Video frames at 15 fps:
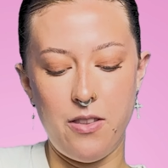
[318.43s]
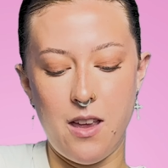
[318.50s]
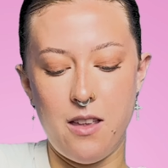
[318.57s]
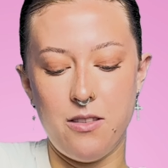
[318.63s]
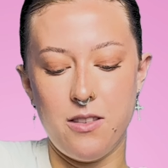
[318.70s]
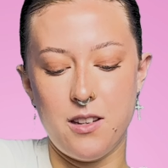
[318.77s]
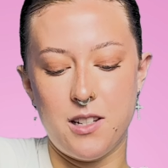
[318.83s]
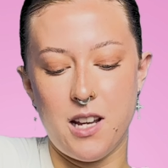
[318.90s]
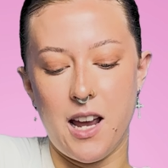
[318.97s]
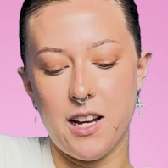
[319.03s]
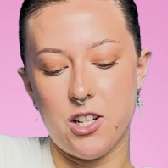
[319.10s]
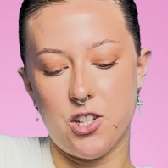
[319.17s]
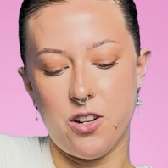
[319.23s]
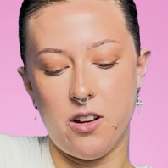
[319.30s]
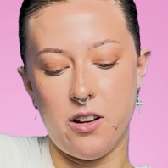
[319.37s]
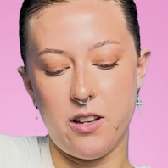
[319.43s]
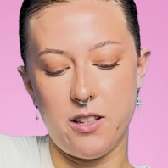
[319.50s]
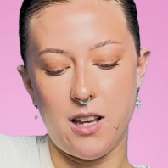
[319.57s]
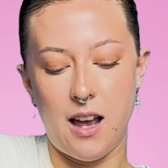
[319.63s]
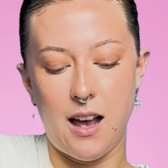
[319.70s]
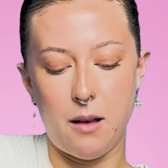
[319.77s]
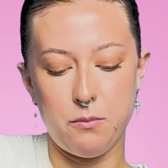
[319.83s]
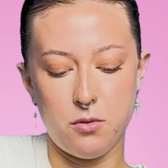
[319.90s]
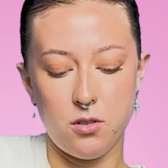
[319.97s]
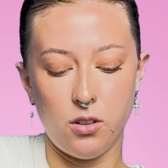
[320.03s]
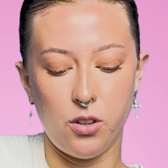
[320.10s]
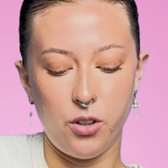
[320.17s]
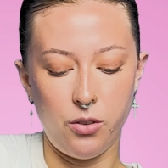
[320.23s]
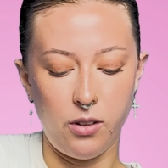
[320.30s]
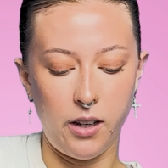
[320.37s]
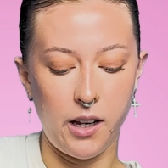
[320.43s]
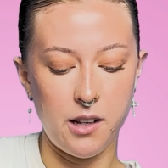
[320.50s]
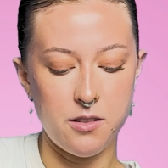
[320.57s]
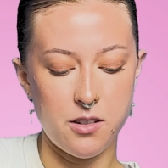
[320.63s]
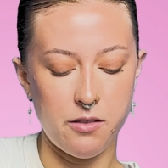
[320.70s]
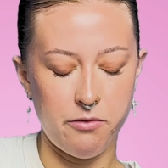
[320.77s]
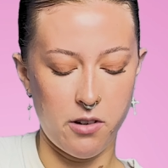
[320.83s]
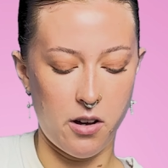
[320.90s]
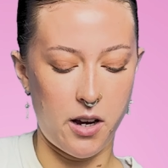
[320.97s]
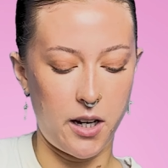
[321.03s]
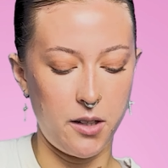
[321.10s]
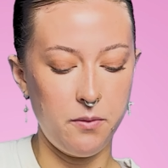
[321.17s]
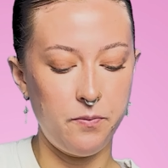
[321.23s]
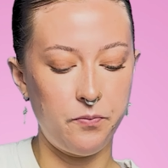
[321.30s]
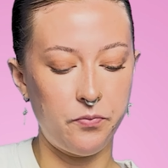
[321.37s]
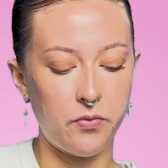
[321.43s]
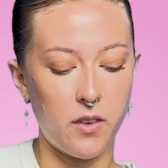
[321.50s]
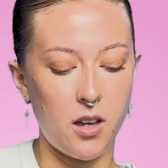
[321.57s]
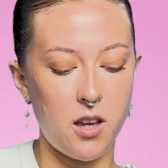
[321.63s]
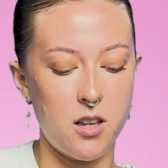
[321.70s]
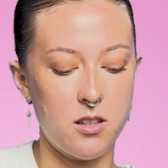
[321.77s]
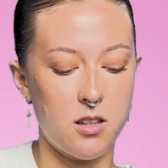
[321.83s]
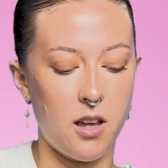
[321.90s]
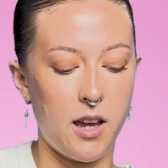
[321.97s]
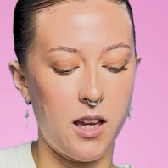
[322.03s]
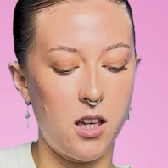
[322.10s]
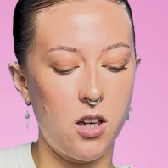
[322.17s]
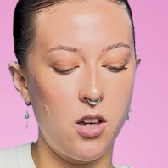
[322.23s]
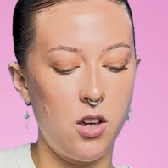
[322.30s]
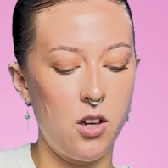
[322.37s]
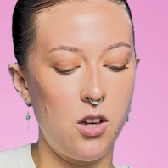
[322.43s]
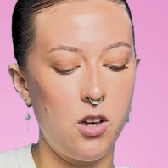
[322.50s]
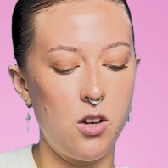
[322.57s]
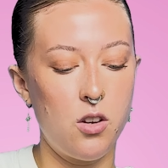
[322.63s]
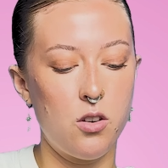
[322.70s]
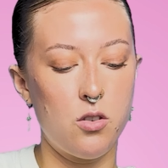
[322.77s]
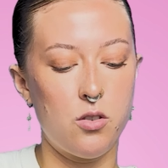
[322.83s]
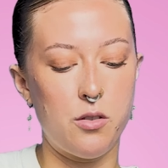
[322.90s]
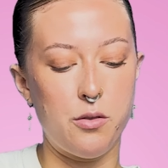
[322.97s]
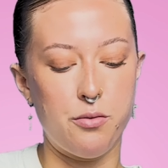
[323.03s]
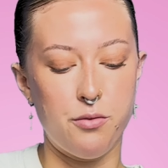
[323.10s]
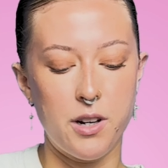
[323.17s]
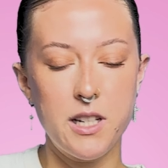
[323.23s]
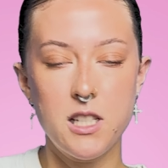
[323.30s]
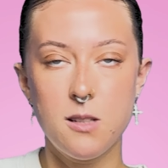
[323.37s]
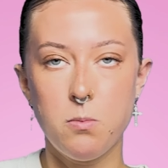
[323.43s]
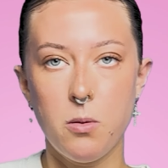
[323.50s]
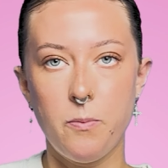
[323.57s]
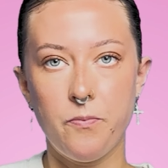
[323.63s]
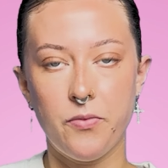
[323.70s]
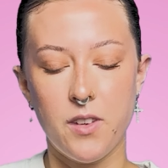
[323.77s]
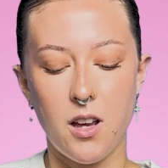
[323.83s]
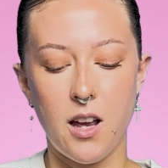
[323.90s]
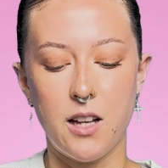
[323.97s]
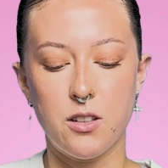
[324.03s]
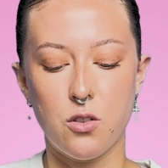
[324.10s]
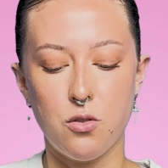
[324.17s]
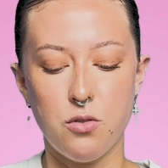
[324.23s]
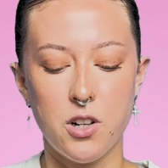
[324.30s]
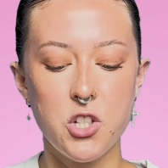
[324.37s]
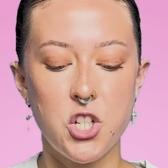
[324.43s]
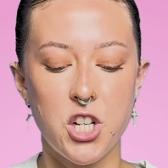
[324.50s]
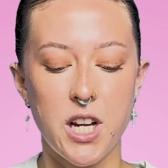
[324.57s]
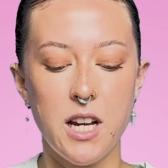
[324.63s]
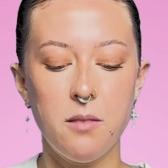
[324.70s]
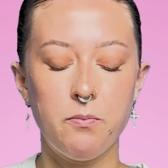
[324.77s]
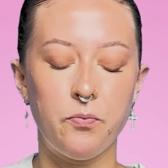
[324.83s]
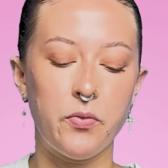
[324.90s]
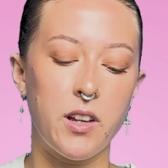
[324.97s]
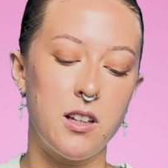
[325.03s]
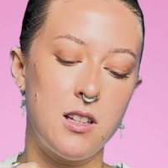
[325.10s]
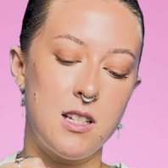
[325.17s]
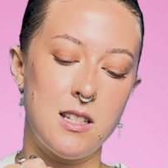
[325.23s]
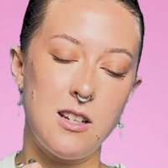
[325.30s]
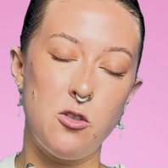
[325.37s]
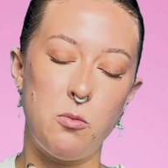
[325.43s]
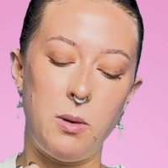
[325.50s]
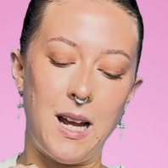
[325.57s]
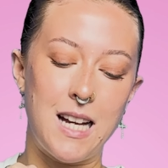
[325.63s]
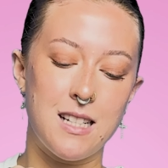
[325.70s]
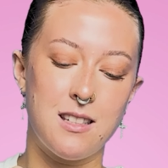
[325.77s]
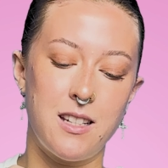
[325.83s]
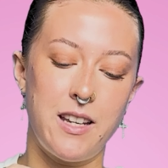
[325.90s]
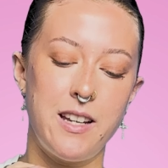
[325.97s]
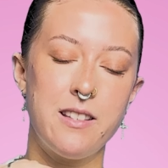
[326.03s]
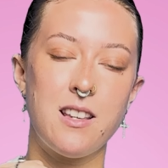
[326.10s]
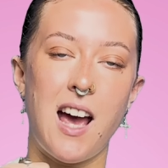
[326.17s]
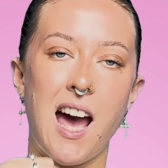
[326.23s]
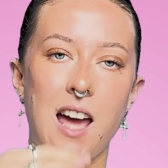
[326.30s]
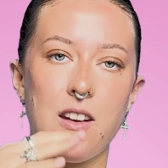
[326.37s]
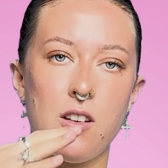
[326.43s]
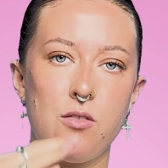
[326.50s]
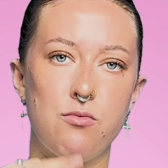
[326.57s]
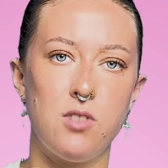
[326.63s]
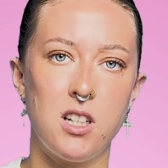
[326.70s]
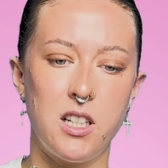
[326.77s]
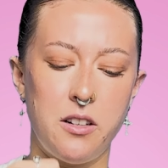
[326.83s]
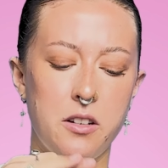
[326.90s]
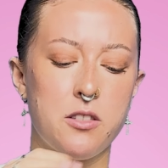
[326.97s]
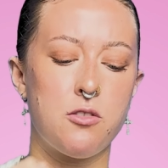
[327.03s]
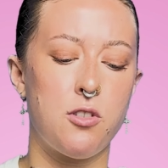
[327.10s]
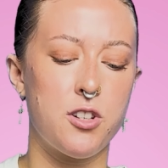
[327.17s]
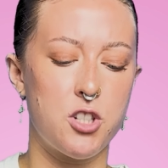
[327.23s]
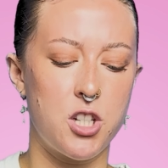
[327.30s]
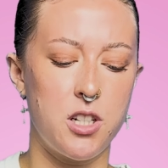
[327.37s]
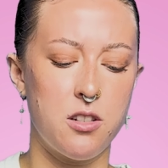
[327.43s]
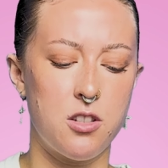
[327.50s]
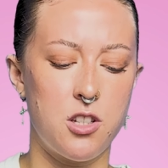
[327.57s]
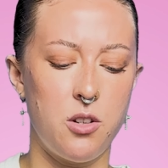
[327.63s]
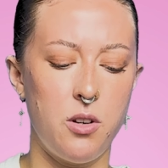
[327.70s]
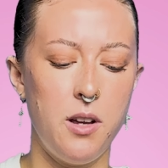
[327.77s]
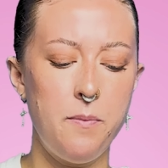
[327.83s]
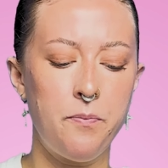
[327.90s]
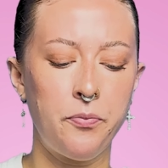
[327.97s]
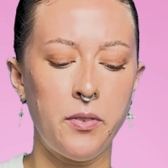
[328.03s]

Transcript: then the texture is absolutely divine. It's like crisp and crunchy, like these little black seeds add a really nice crunchiness to it,